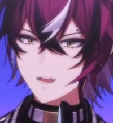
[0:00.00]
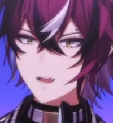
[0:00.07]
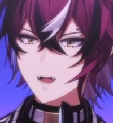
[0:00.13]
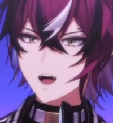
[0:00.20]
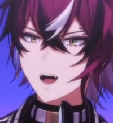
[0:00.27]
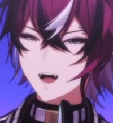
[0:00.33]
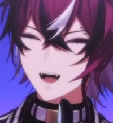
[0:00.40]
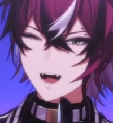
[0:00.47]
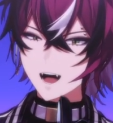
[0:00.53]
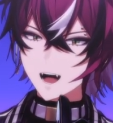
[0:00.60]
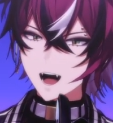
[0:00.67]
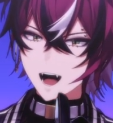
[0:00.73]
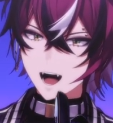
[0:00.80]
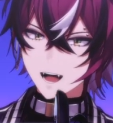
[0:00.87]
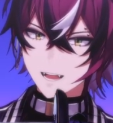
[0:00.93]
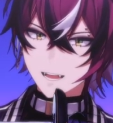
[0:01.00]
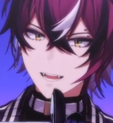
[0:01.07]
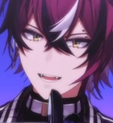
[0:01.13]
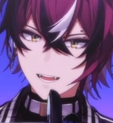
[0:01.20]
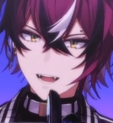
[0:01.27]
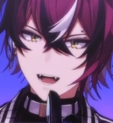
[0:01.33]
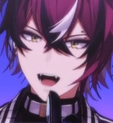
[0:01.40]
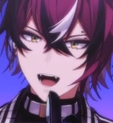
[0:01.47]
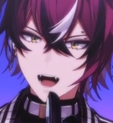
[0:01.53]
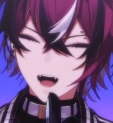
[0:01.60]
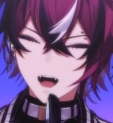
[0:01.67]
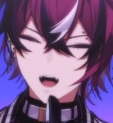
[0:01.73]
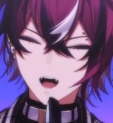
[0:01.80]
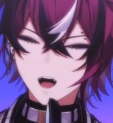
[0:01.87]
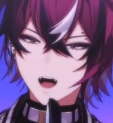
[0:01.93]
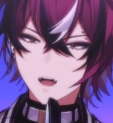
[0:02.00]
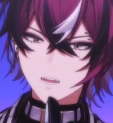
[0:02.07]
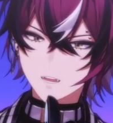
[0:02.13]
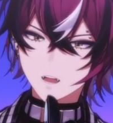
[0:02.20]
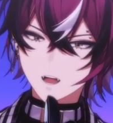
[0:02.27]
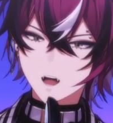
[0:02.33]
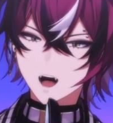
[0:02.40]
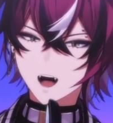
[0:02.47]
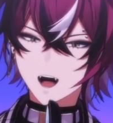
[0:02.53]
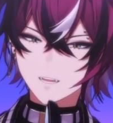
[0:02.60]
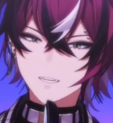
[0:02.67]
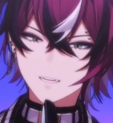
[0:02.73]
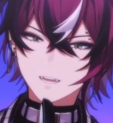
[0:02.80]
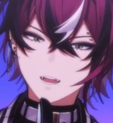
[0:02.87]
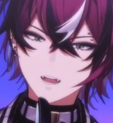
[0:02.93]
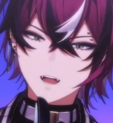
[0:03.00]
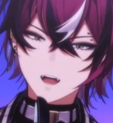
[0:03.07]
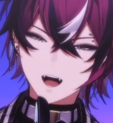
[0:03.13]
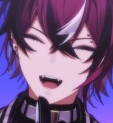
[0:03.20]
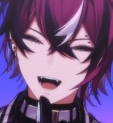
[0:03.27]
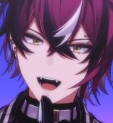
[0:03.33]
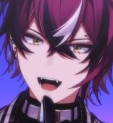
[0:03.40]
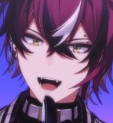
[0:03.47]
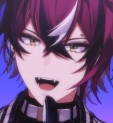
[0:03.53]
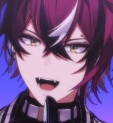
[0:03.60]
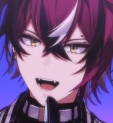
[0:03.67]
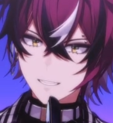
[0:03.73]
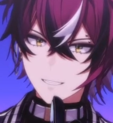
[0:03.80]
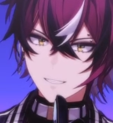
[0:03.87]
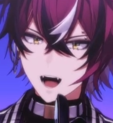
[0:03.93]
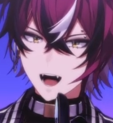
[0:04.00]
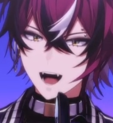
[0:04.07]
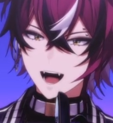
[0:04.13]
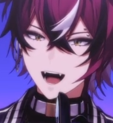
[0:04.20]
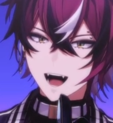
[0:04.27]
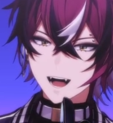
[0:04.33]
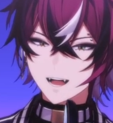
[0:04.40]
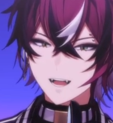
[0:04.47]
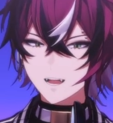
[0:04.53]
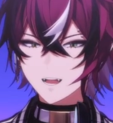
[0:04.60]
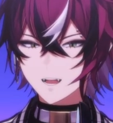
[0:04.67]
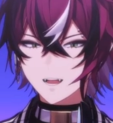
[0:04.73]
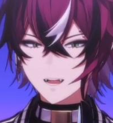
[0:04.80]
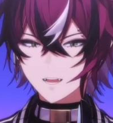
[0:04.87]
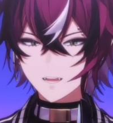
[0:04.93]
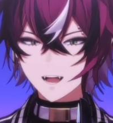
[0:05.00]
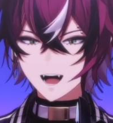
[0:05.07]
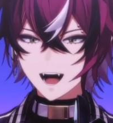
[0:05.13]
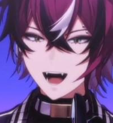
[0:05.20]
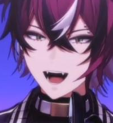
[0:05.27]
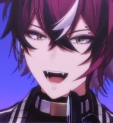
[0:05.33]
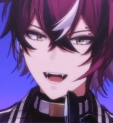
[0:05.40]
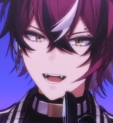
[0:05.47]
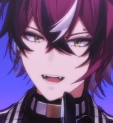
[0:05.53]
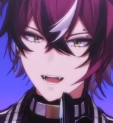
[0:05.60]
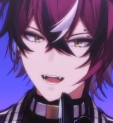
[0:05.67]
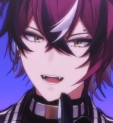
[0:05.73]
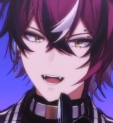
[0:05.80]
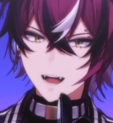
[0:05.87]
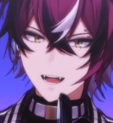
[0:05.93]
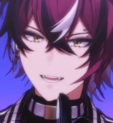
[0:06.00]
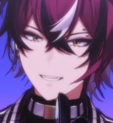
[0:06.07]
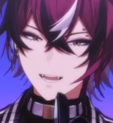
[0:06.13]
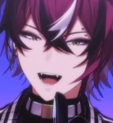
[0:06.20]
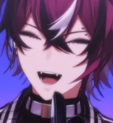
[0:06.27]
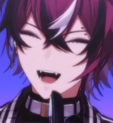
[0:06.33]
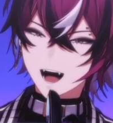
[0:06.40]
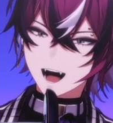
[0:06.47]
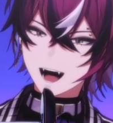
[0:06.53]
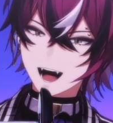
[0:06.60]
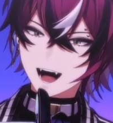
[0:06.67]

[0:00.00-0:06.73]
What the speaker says: little angel. Whatever am I to do with you? Huh.